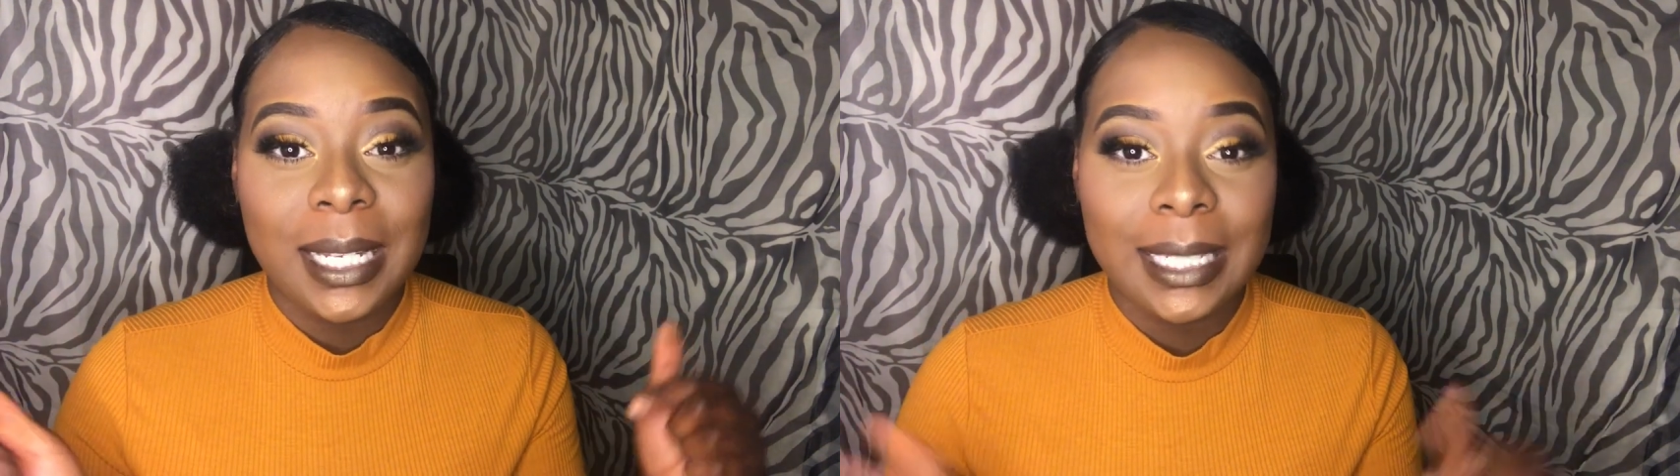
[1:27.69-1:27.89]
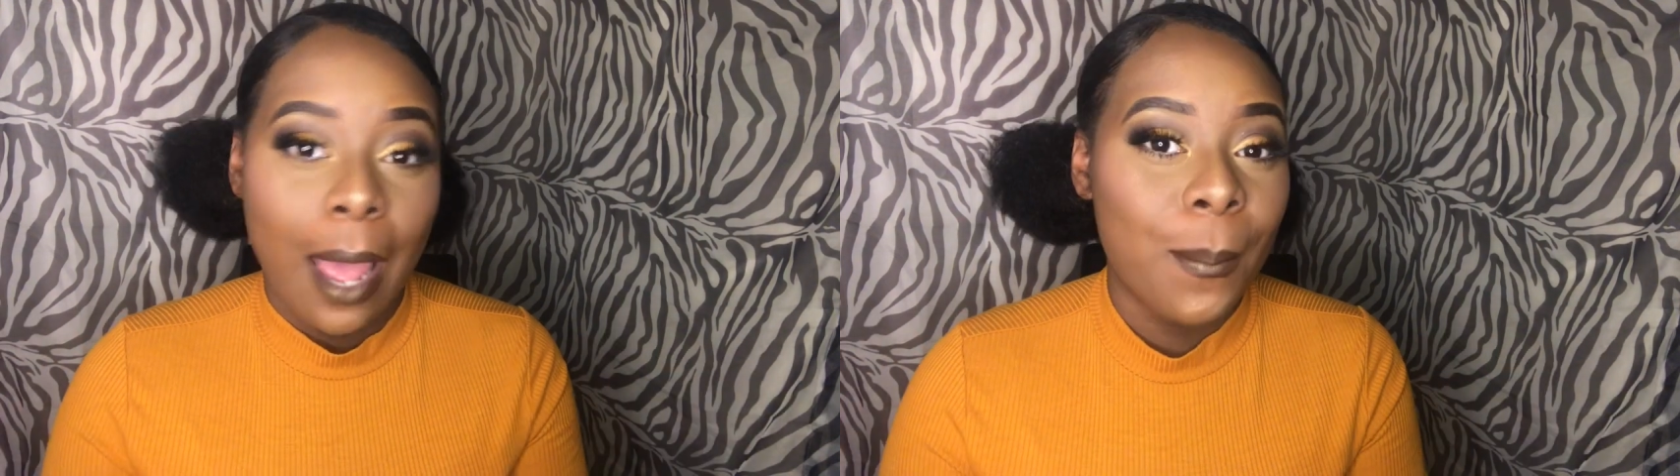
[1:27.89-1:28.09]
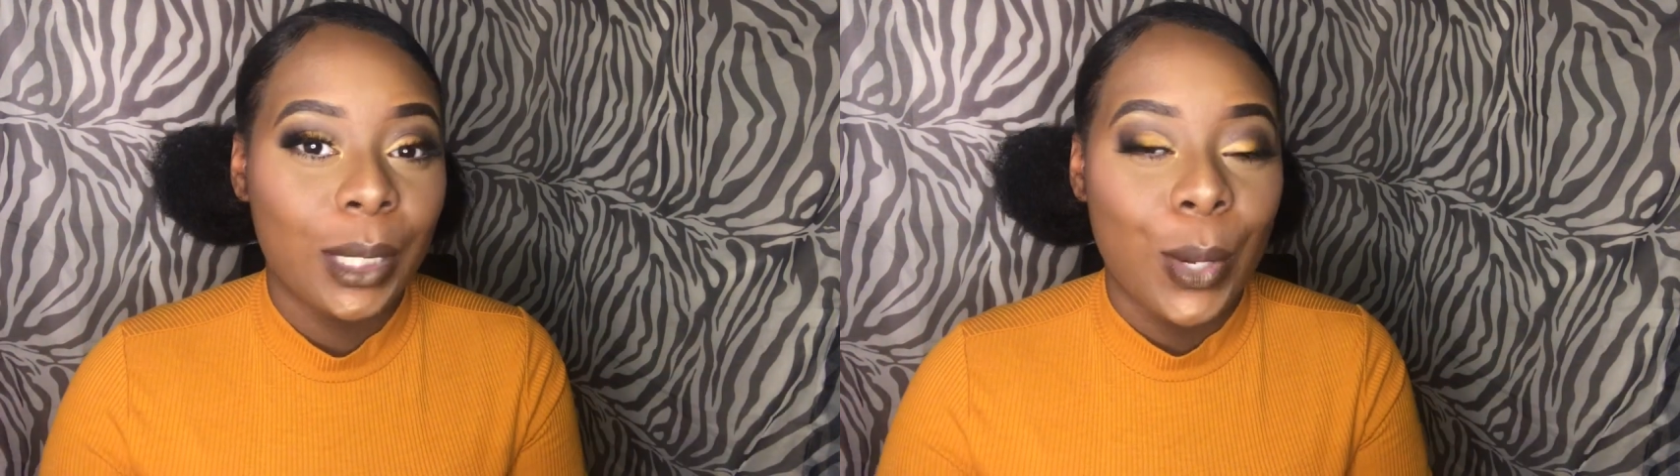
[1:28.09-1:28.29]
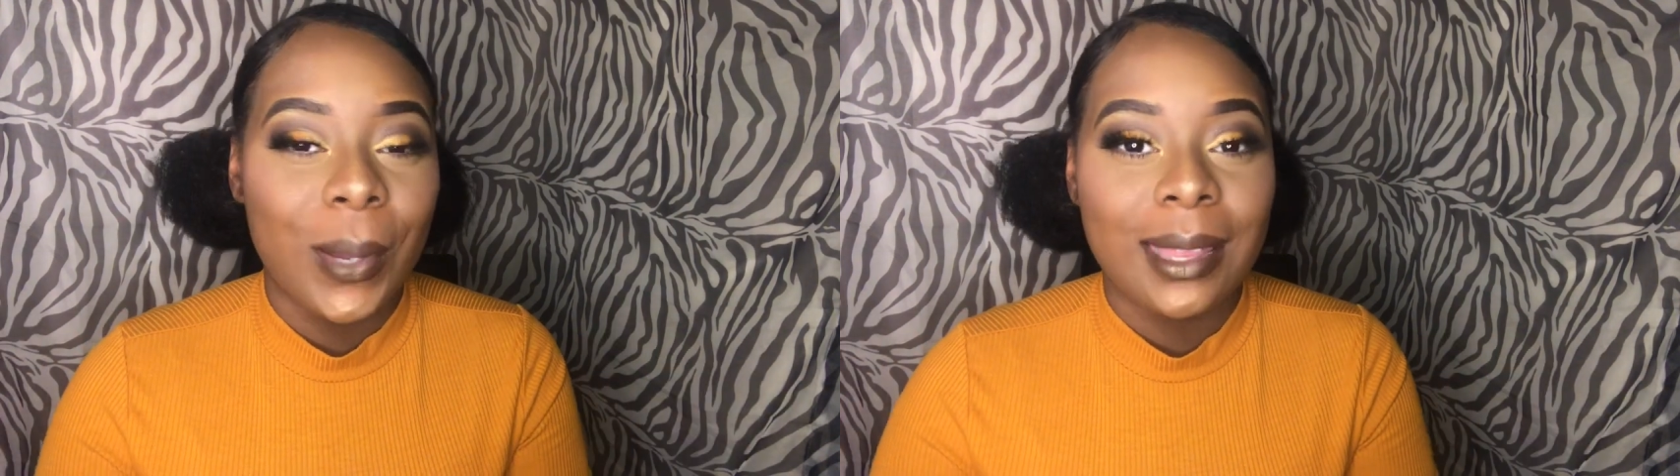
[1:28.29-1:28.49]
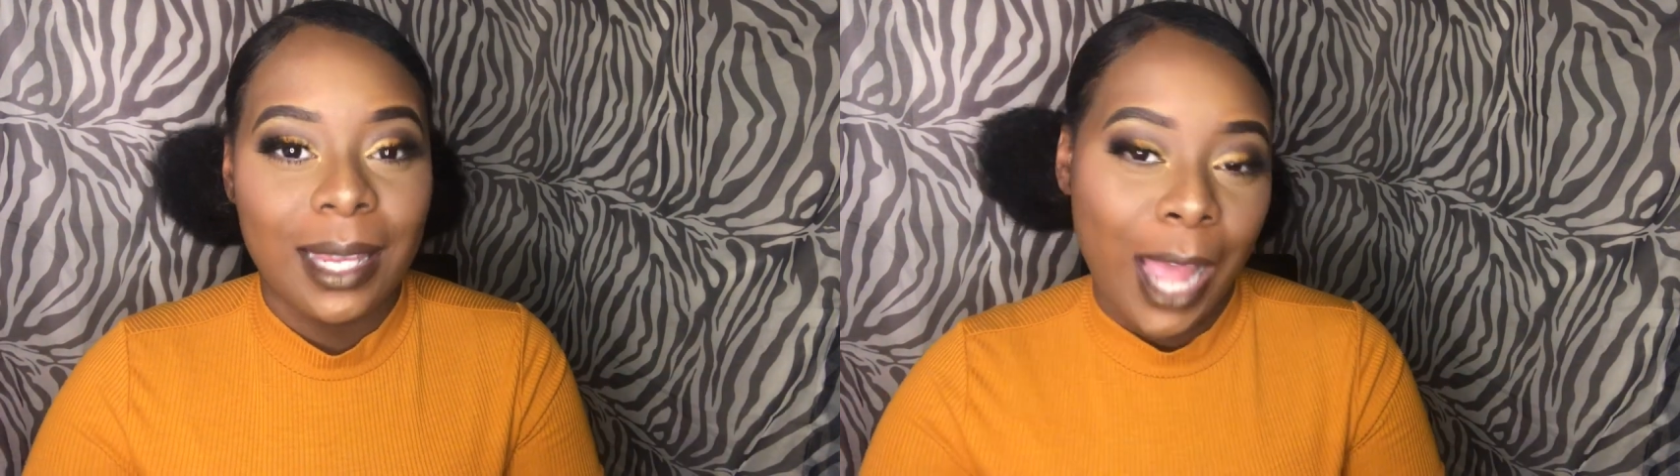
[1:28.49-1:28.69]
down below
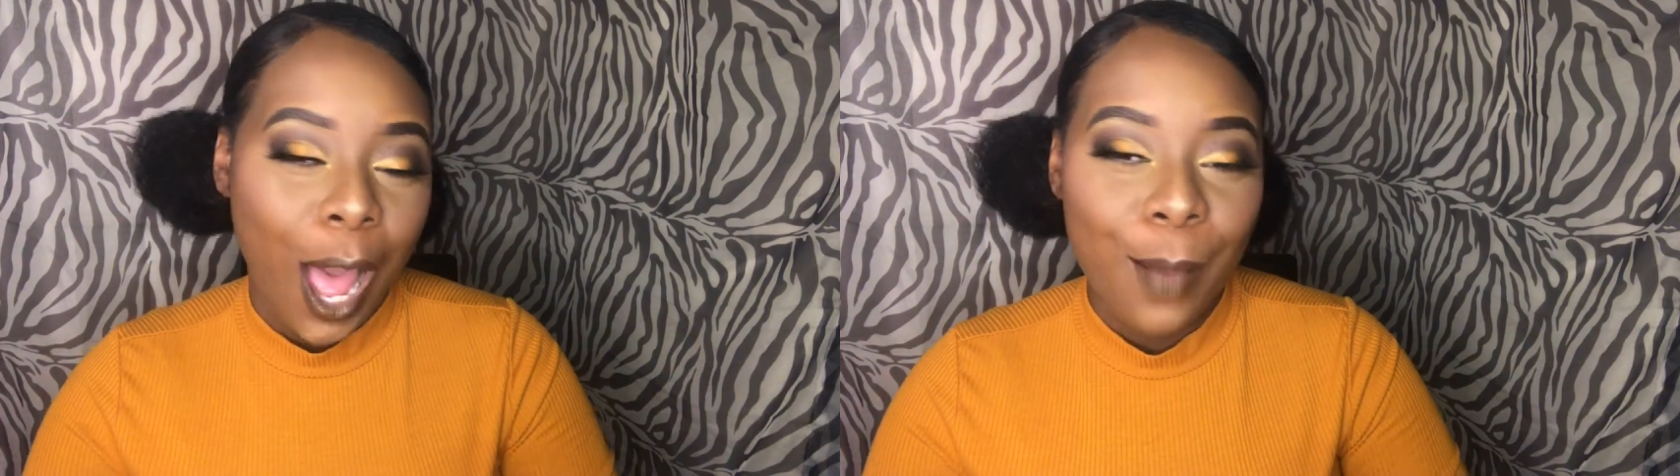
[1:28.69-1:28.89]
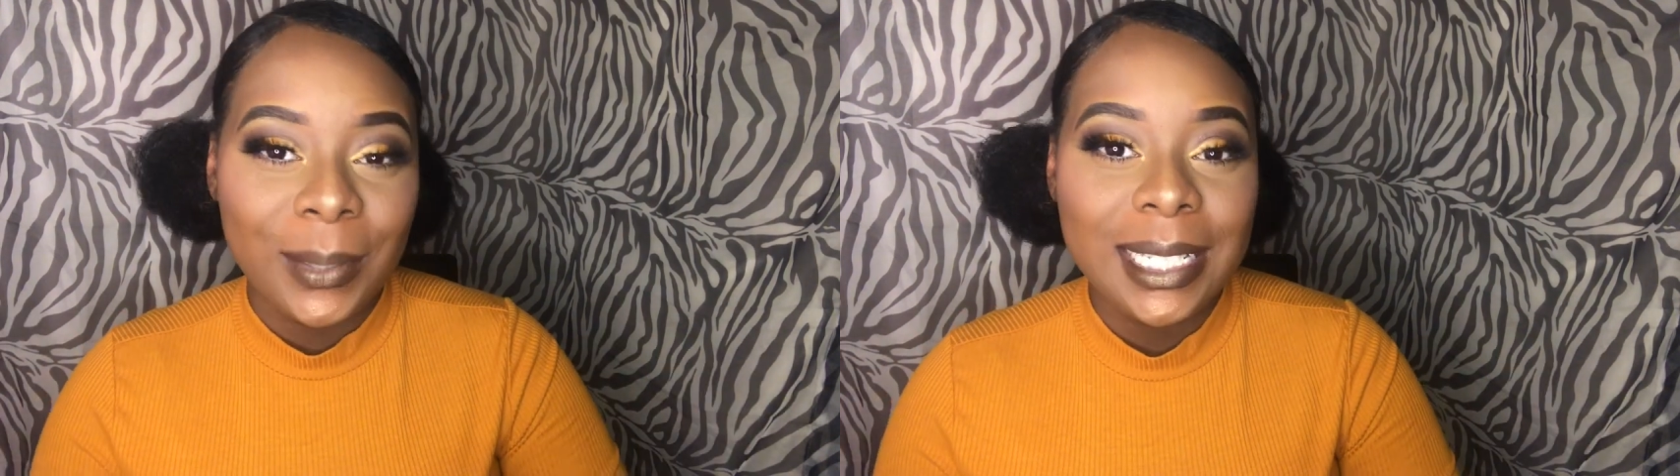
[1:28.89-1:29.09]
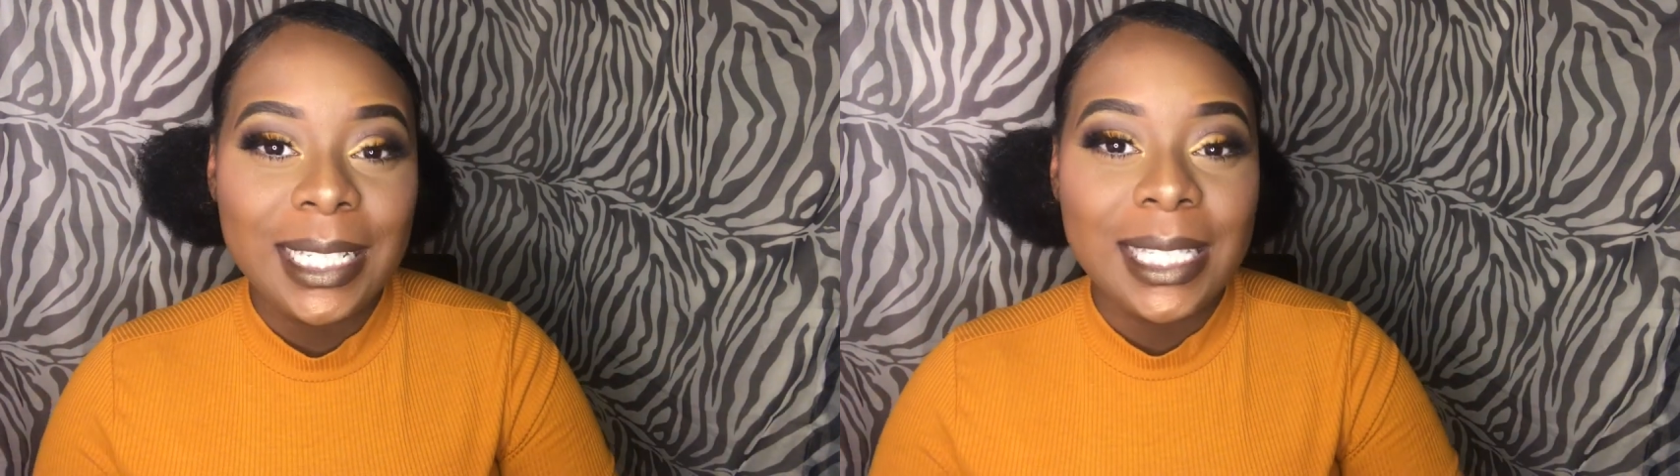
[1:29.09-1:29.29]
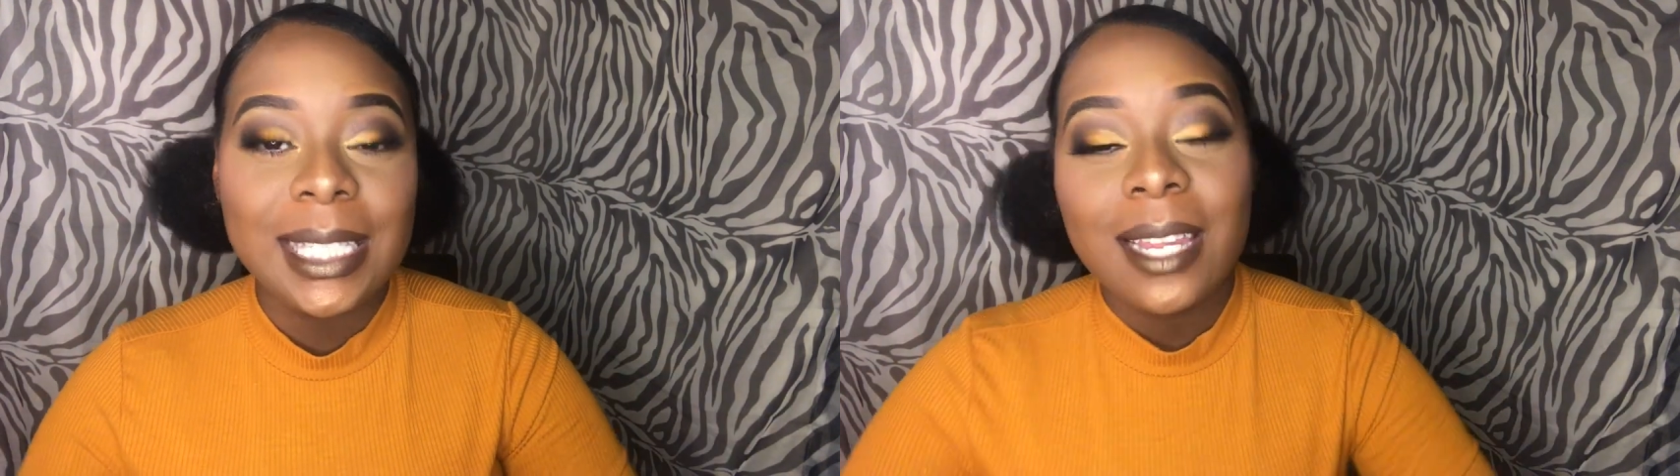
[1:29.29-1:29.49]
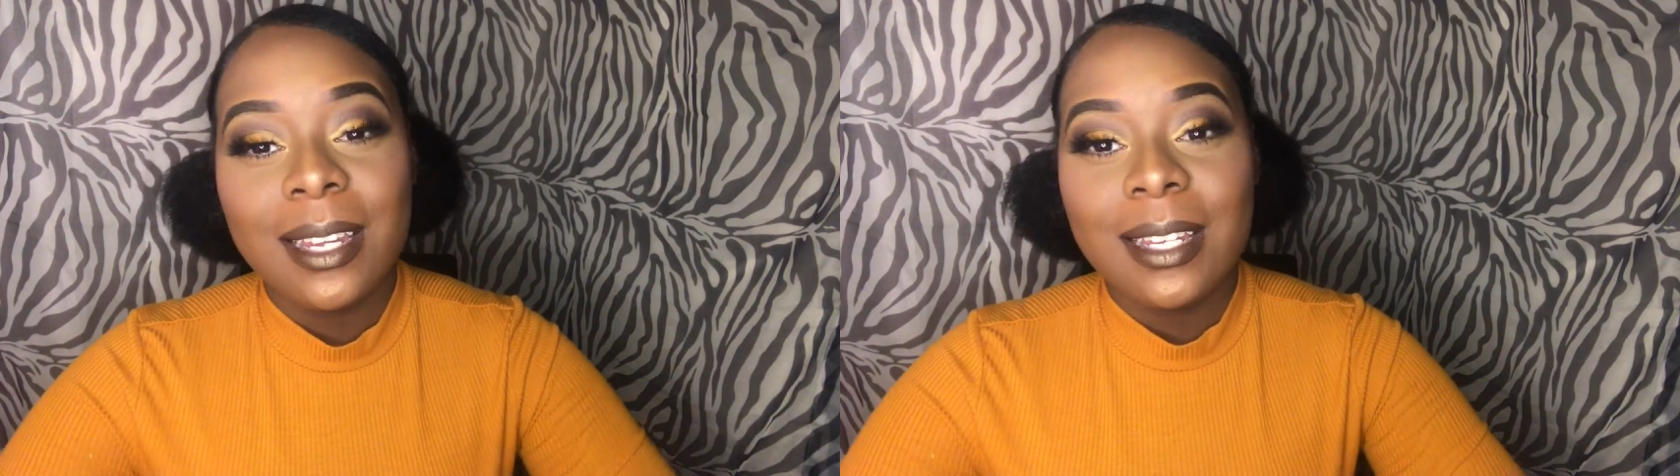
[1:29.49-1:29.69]
in the comments.